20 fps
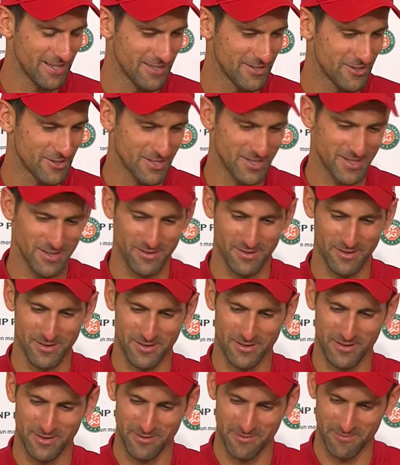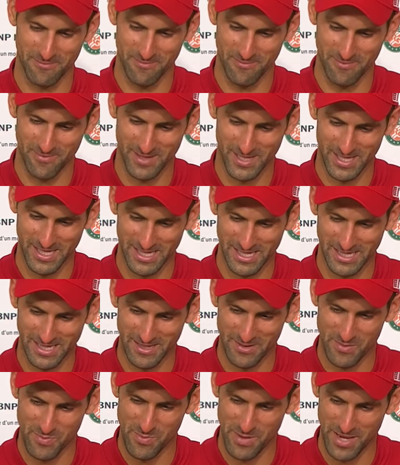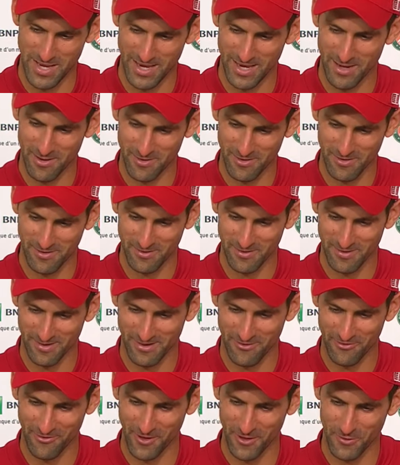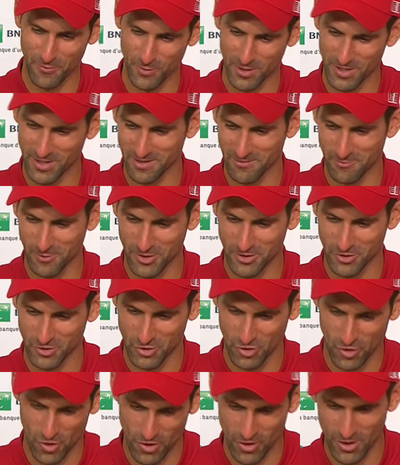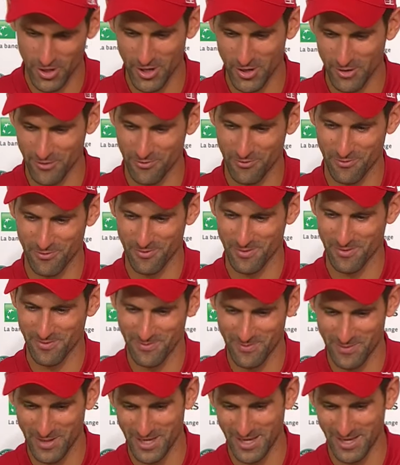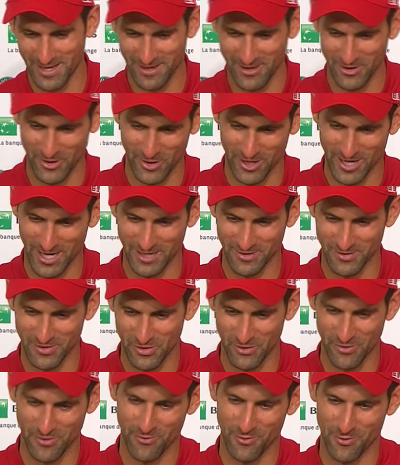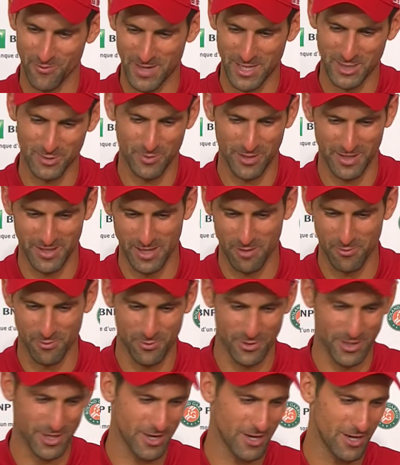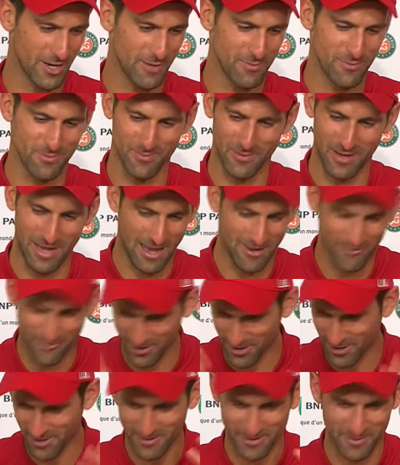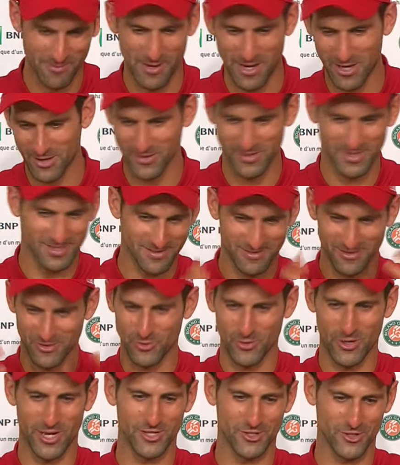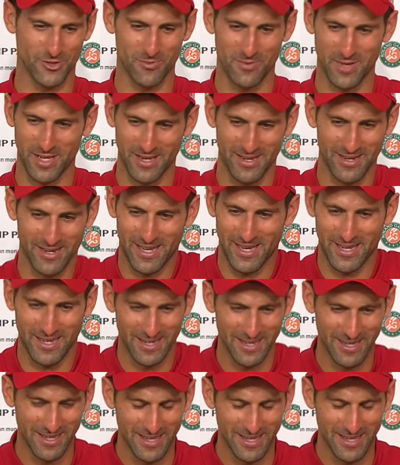just being filled with joy of being, you know, kind of serving for a match, being double break up, laughing about the situation, being like